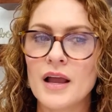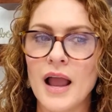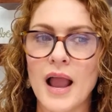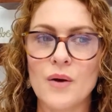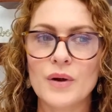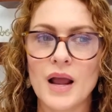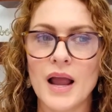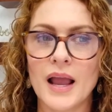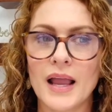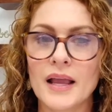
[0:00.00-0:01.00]
How would
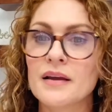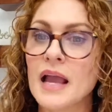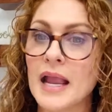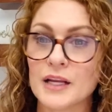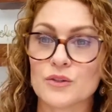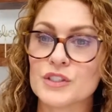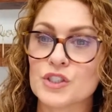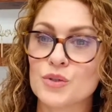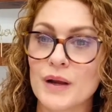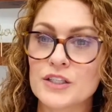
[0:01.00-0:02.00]
I handle
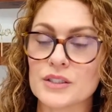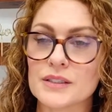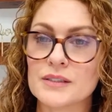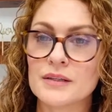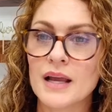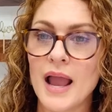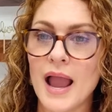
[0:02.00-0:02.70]
situations?